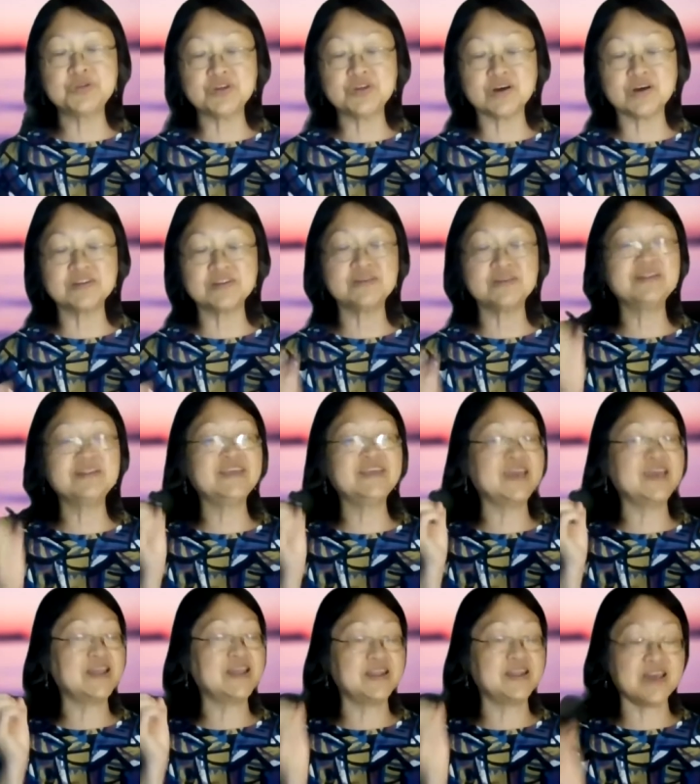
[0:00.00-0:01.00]
doctor and
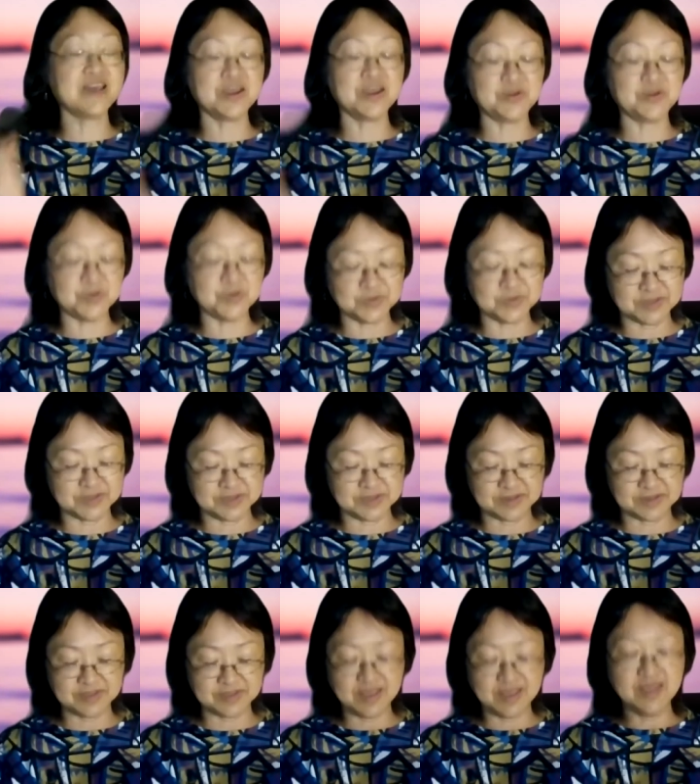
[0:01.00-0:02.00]
get a diagnosis.